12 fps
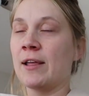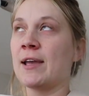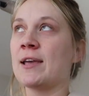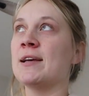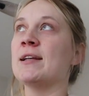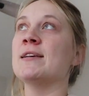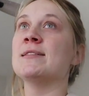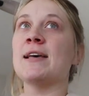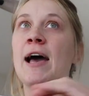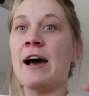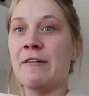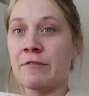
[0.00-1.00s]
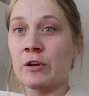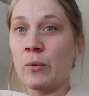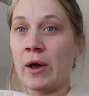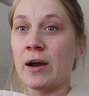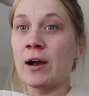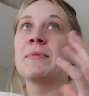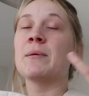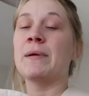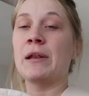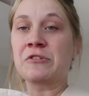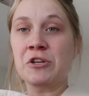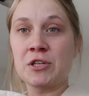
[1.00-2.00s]
Like it is everywhere. The
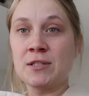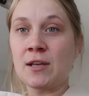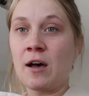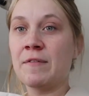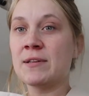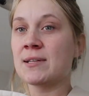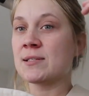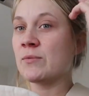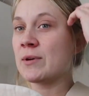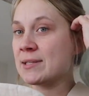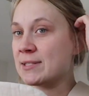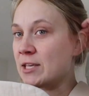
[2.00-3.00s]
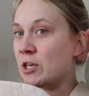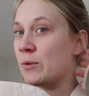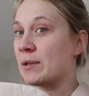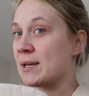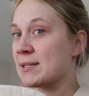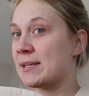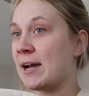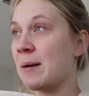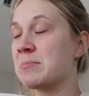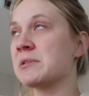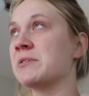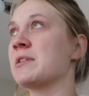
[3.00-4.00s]
pediatrician's office doesn't want to see you unless they
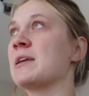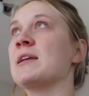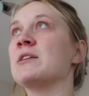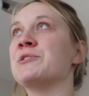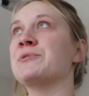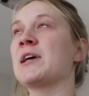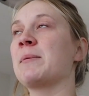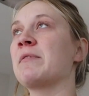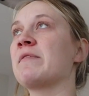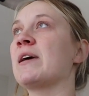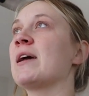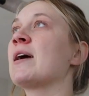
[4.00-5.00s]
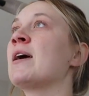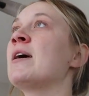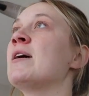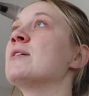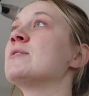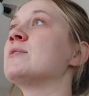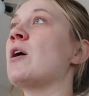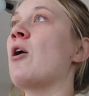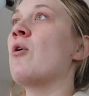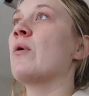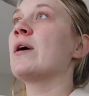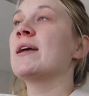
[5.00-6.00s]
absolutely need to type of thing.
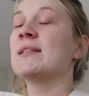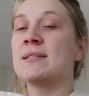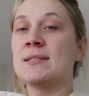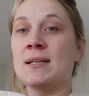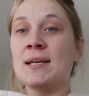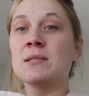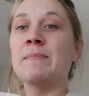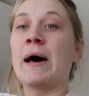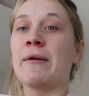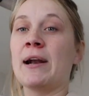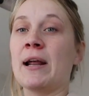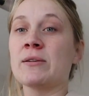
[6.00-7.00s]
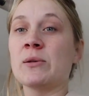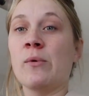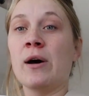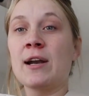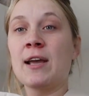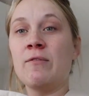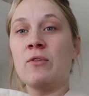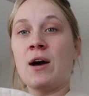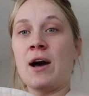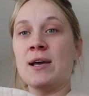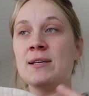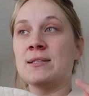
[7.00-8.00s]
So it's it's bad right now. So I wanted to give you
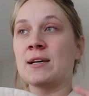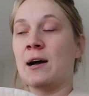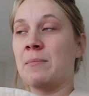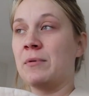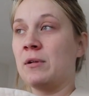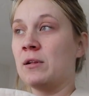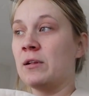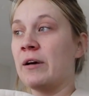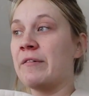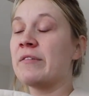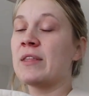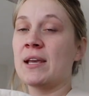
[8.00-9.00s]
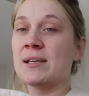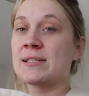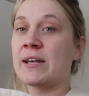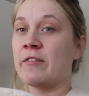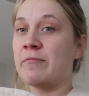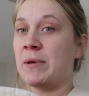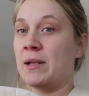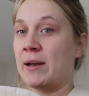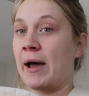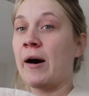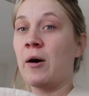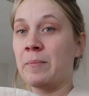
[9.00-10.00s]
guys a couple of things that have been
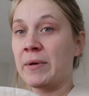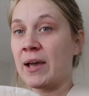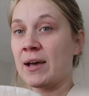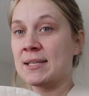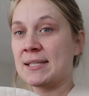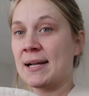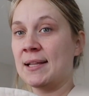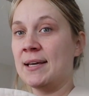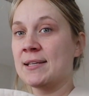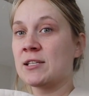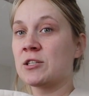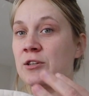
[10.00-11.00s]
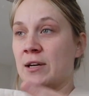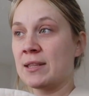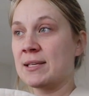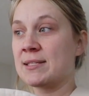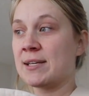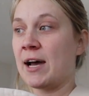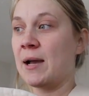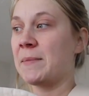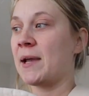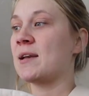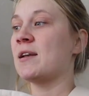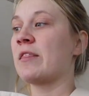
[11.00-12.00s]
helping us at least during this time.
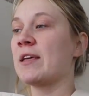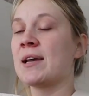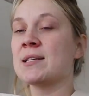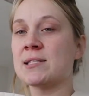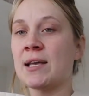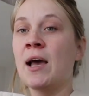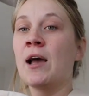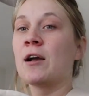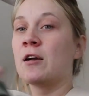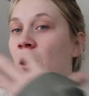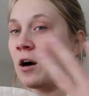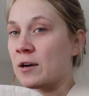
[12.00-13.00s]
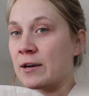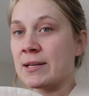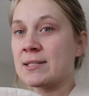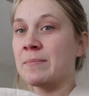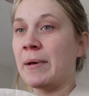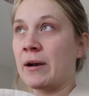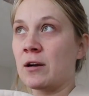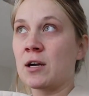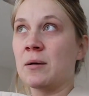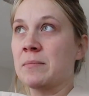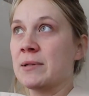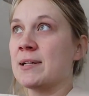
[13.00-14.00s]
Like nothing has gotten us better
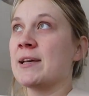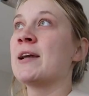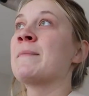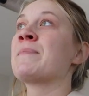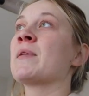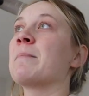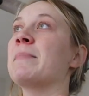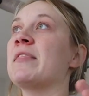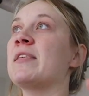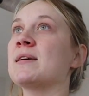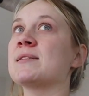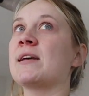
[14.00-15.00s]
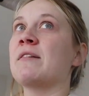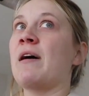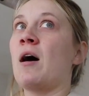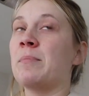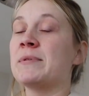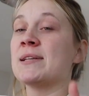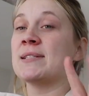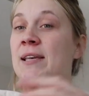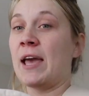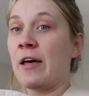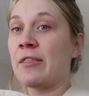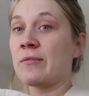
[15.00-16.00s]
completely, but things that have helped us
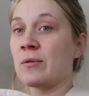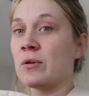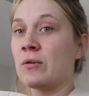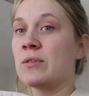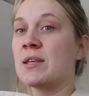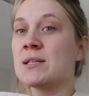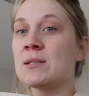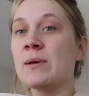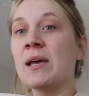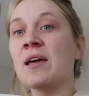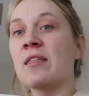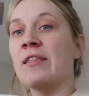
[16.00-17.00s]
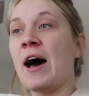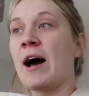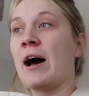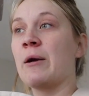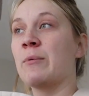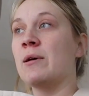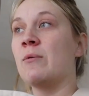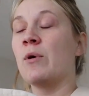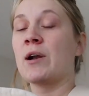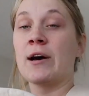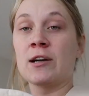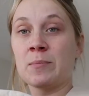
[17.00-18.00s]
get through this week that I would
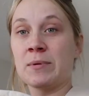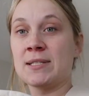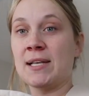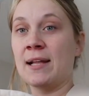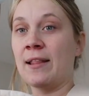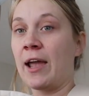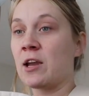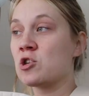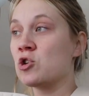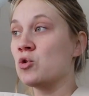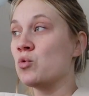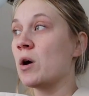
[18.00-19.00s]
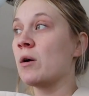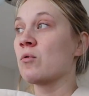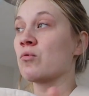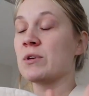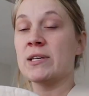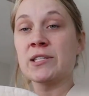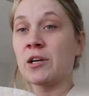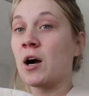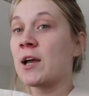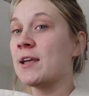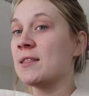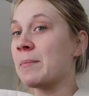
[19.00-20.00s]
100% like to
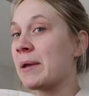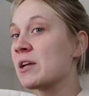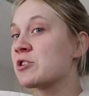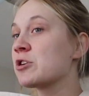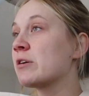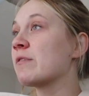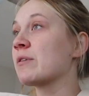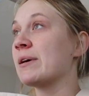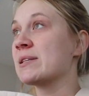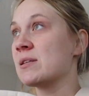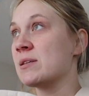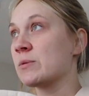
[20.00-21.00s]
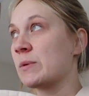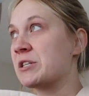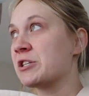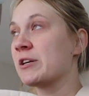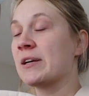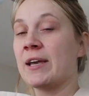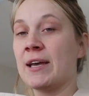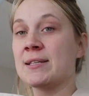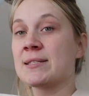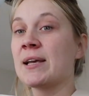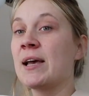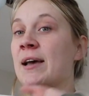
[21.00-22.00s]
restock in the pantry for the rest of this winter in
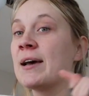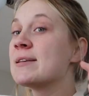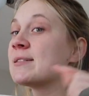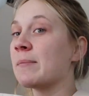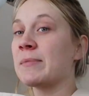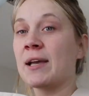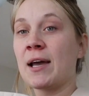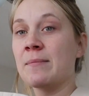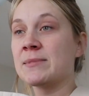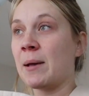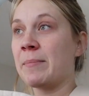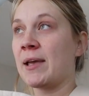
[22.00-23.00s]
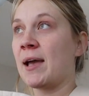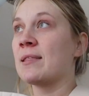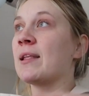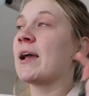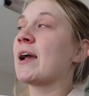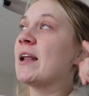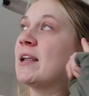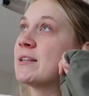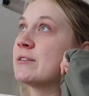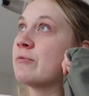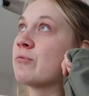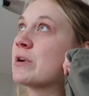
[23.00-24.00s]
case something comes up again. Like I need
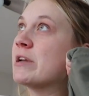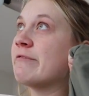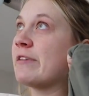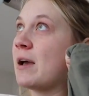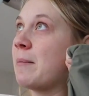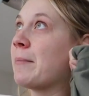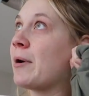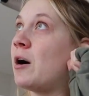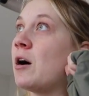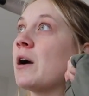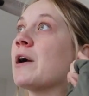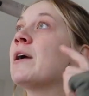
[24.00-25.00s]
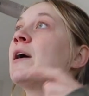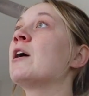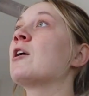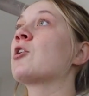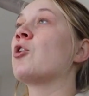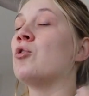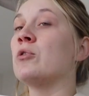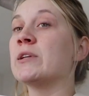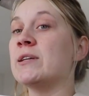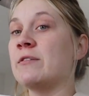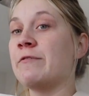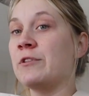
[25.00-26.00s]
to revamp our cold
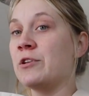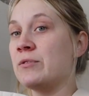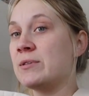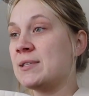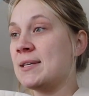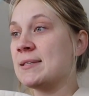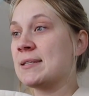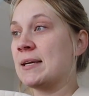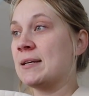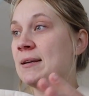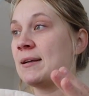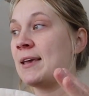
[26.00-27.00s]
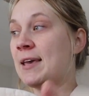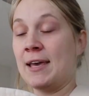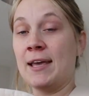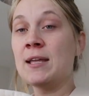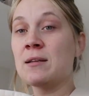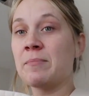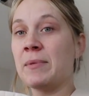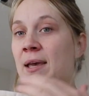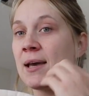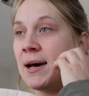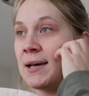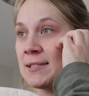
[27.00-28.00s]
and flu season kit
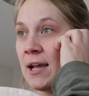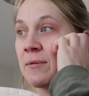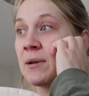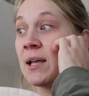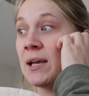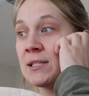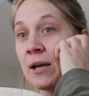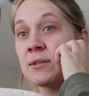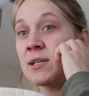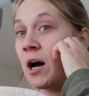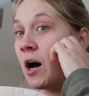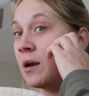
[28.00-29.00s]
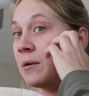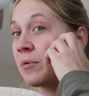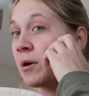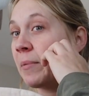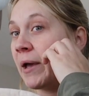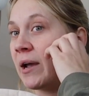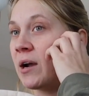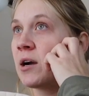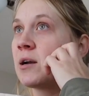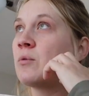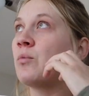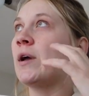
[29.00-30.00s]
because I realized I was
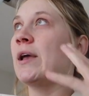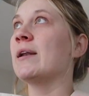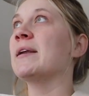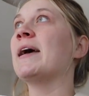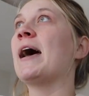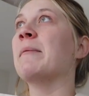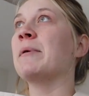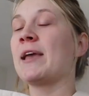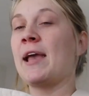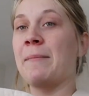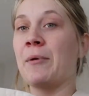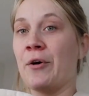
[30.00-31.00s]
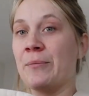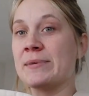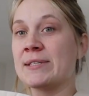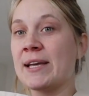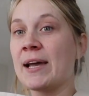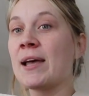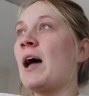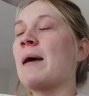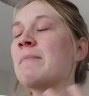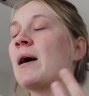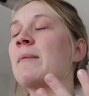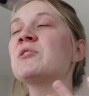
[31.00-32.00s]
unprepared when Emma came home sick.
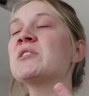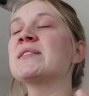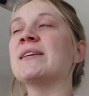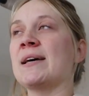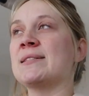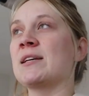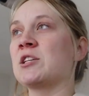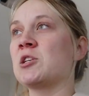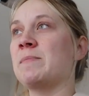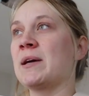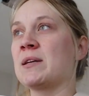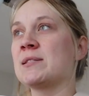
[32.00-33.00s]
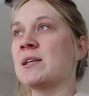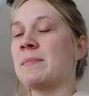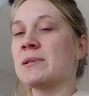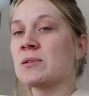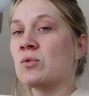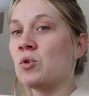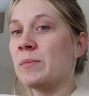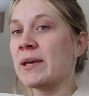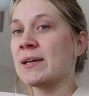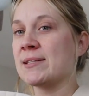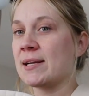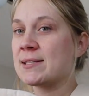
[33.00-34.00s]
I'm, I'm just guessing she picked us up at school
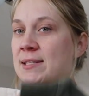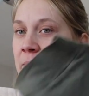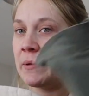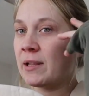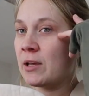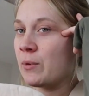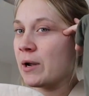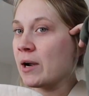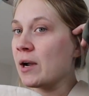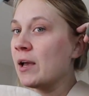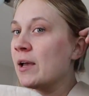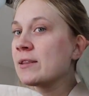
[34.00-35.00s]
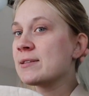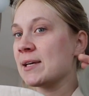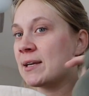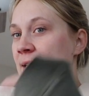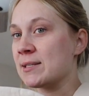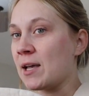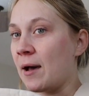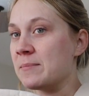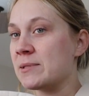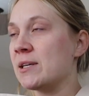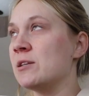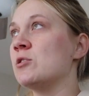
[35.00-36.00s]
because that's typically where sickness
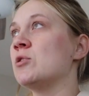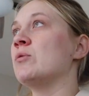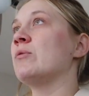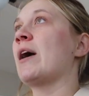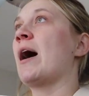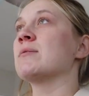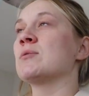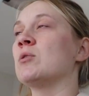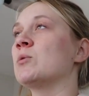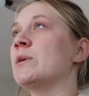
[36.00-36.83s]
comes into the household.